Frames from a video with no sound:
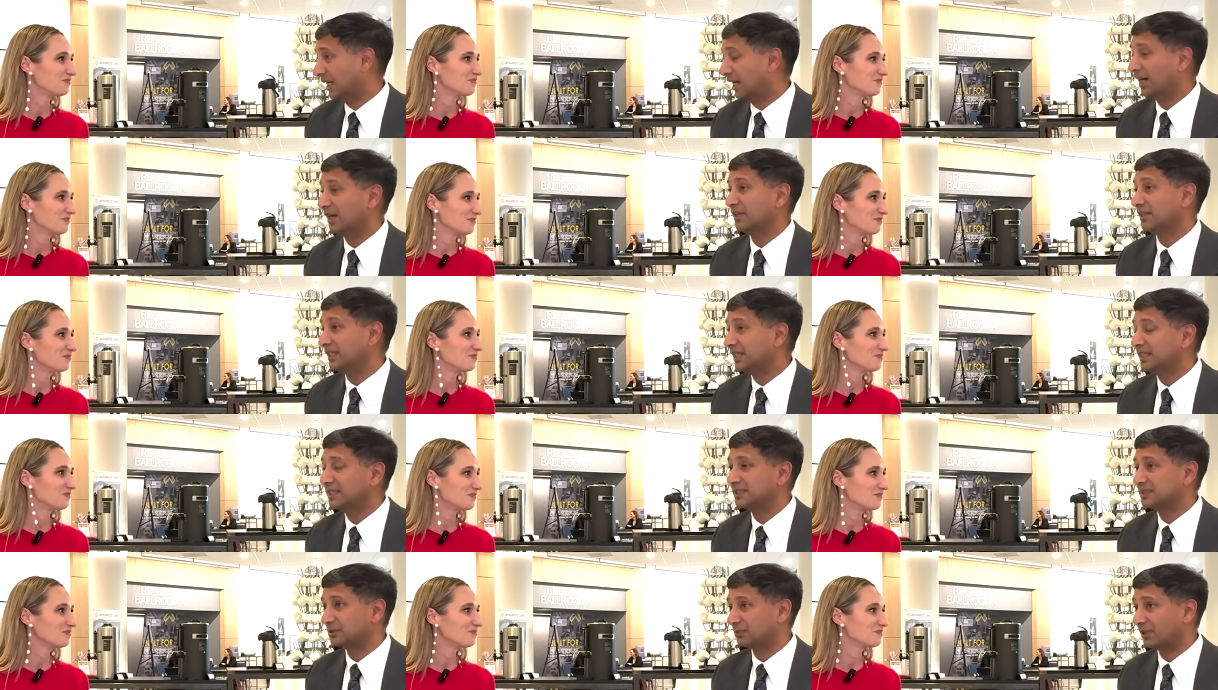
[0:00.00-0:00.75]
Speaker 1: on
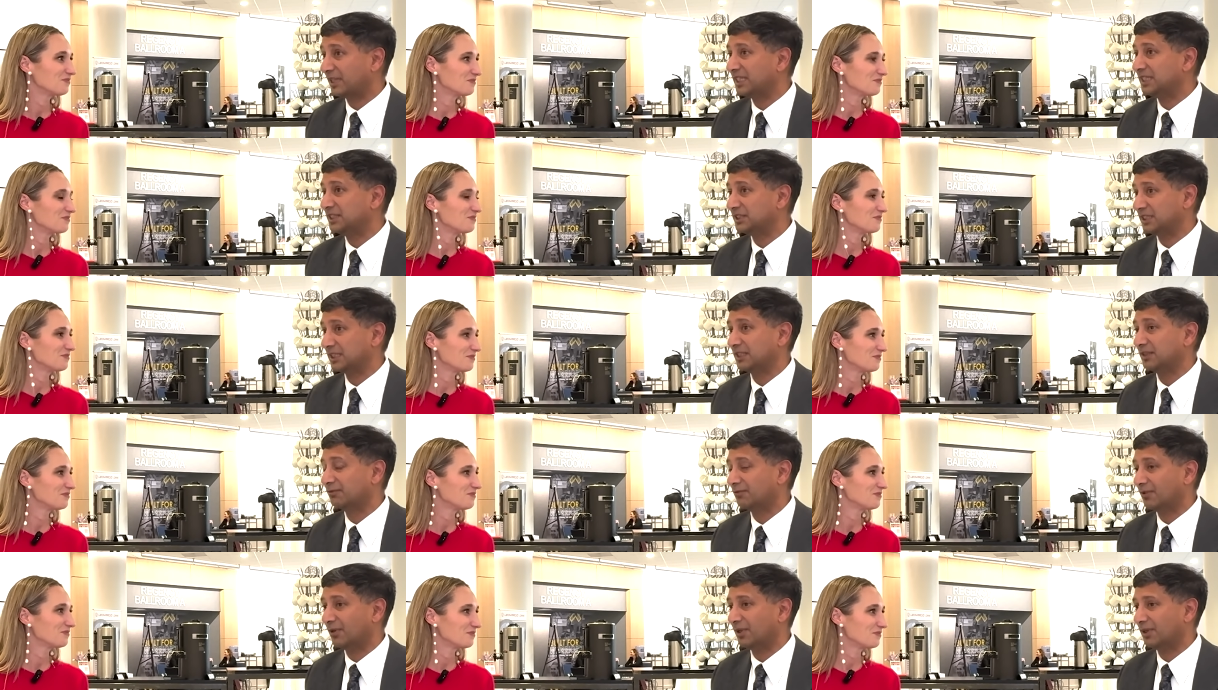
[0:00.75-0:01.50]
things
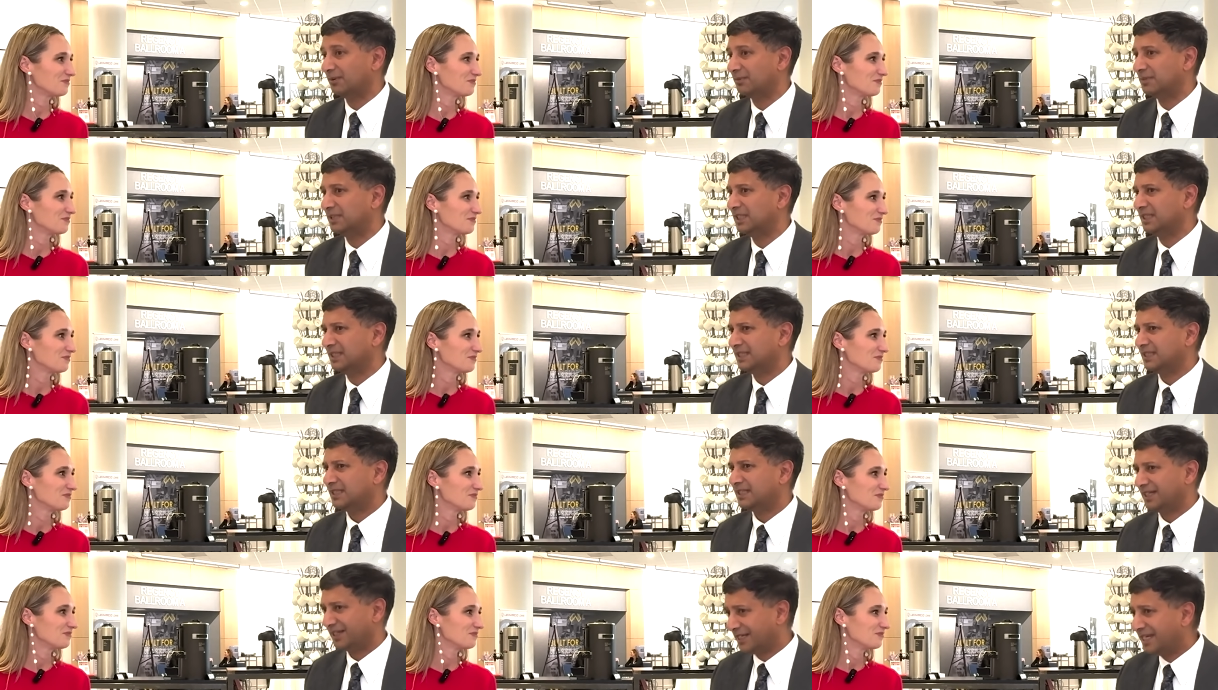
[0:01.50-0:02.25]
ranging from
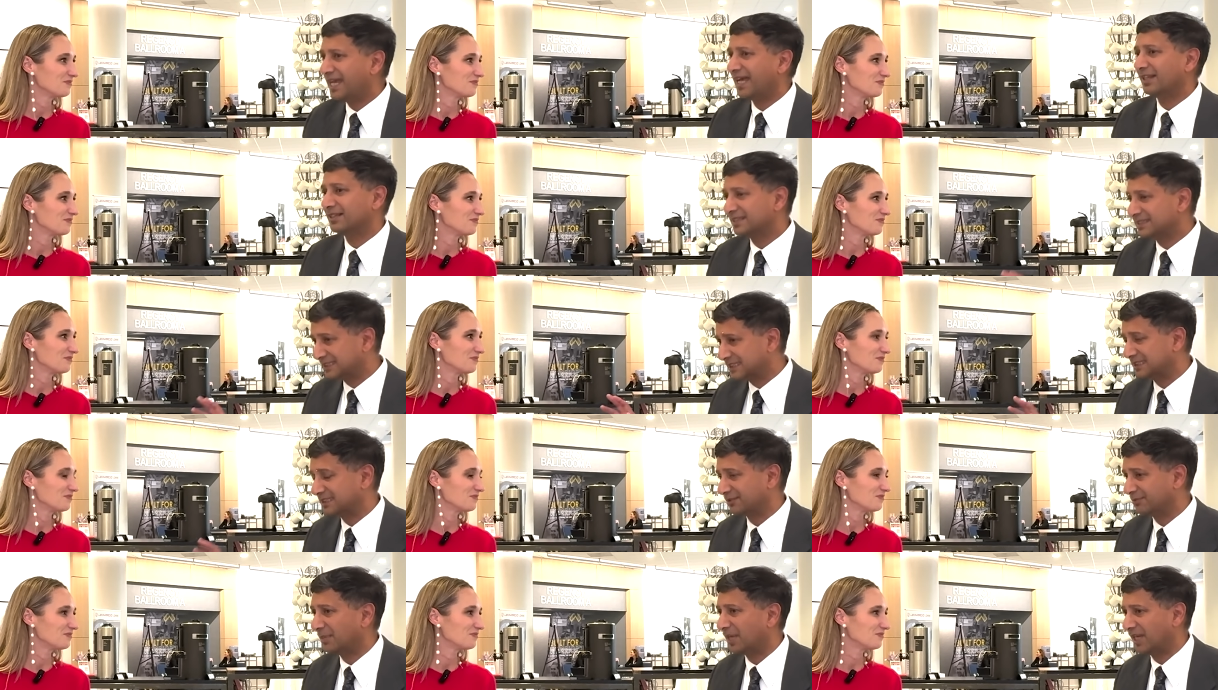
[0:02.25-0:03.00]

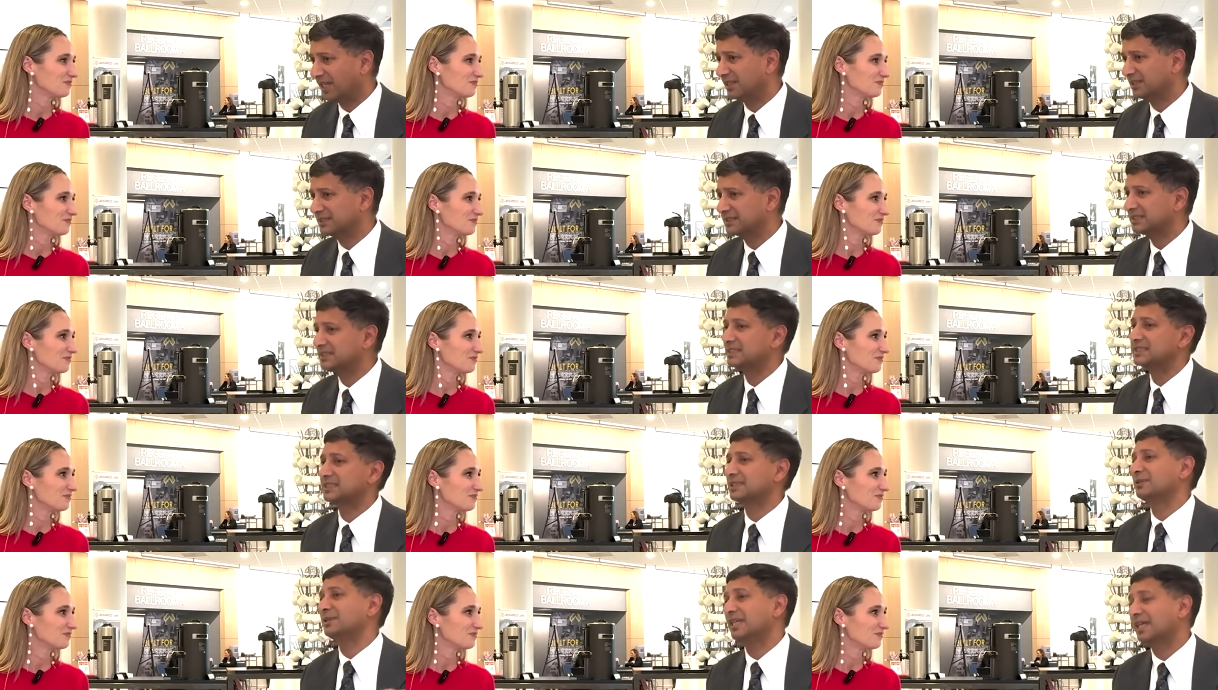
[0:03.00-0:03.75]
analysis of
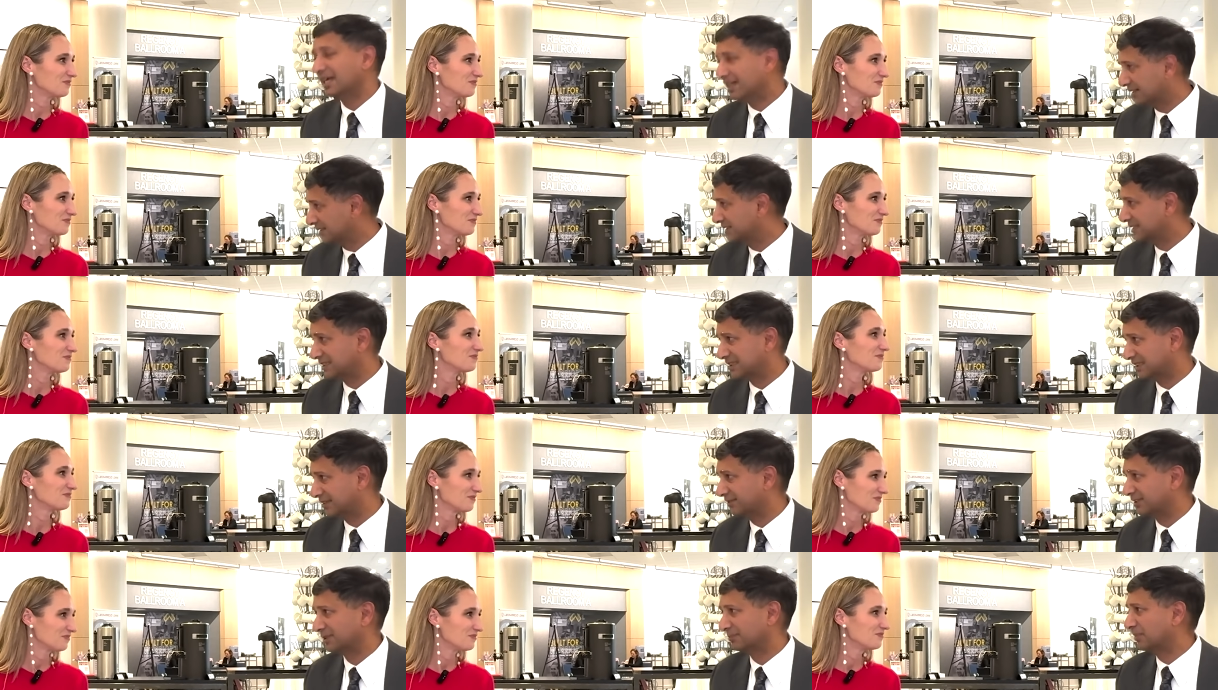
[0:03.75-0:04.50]
policies to
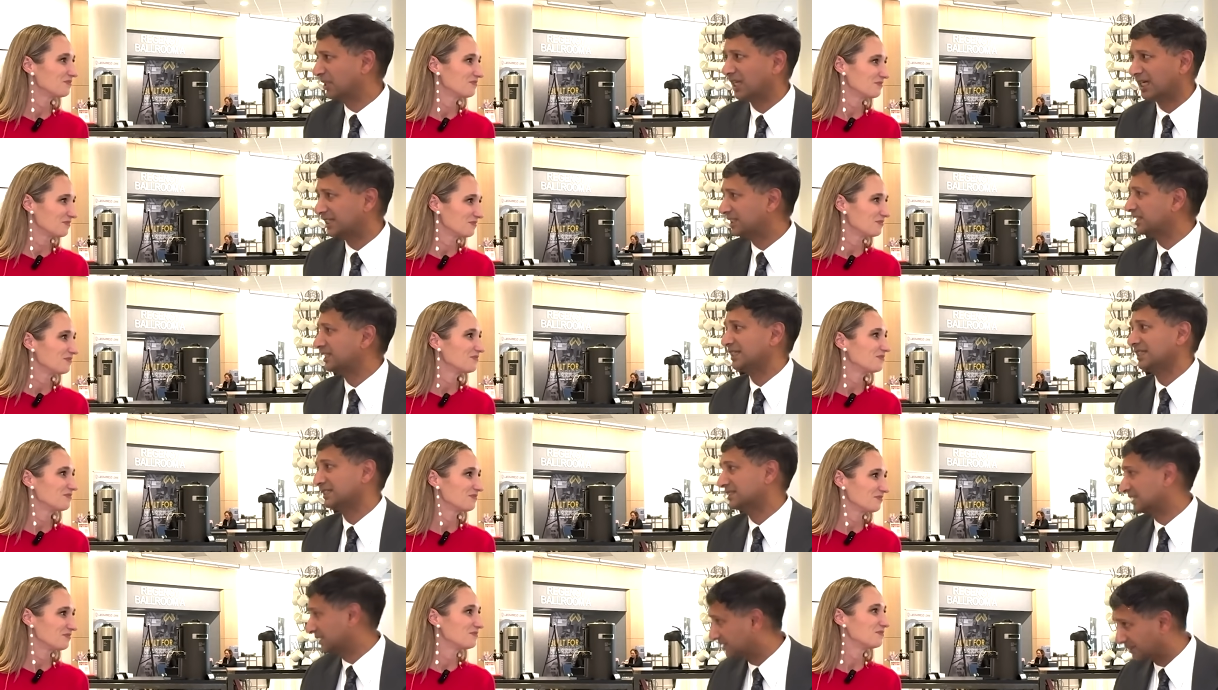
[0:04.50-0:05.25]
analysis of supply
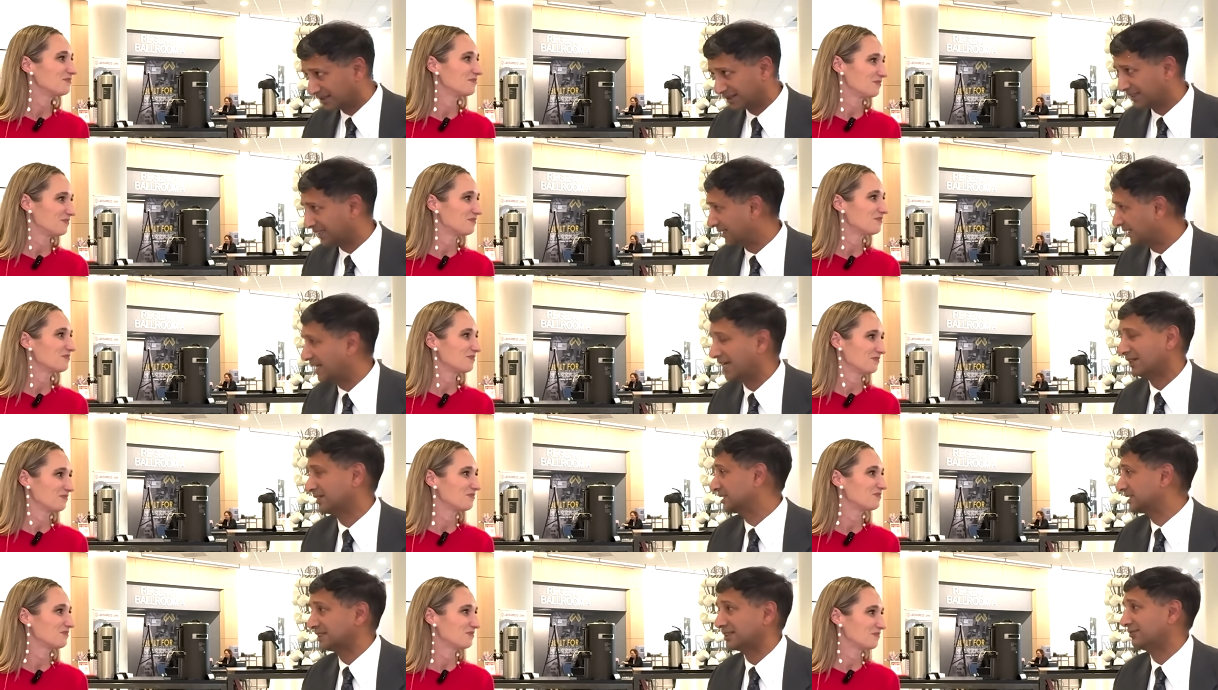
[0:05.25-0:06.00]
chains and
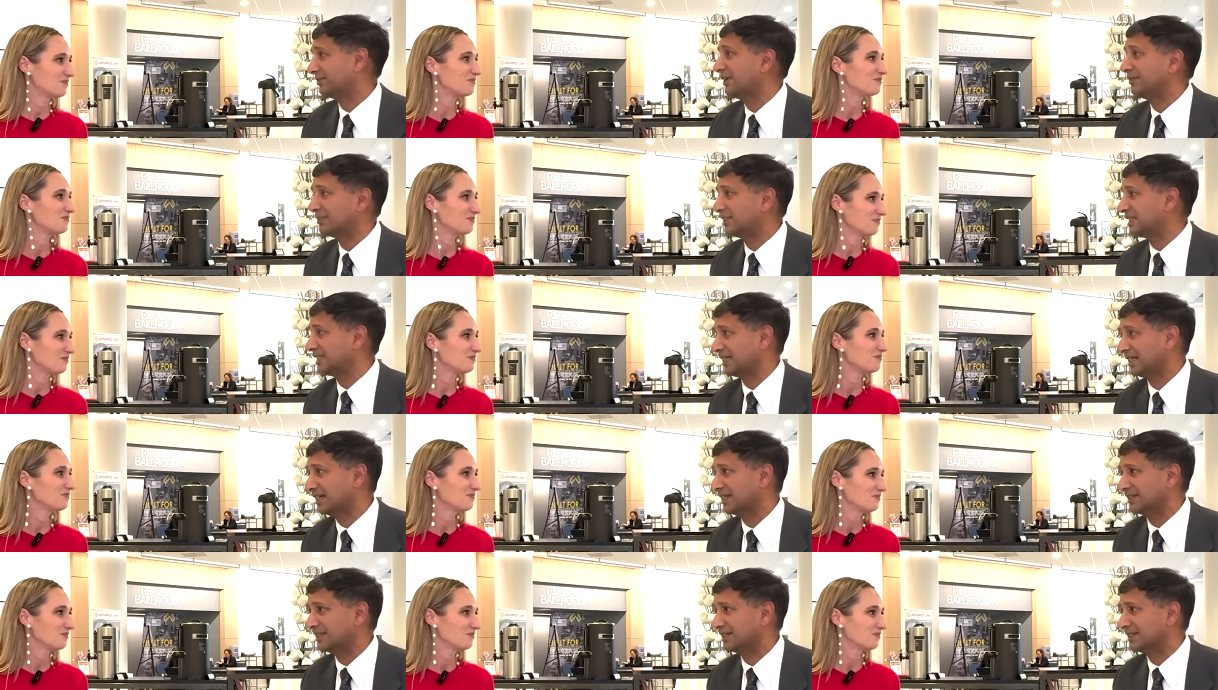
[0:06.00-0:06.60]
analysis of everything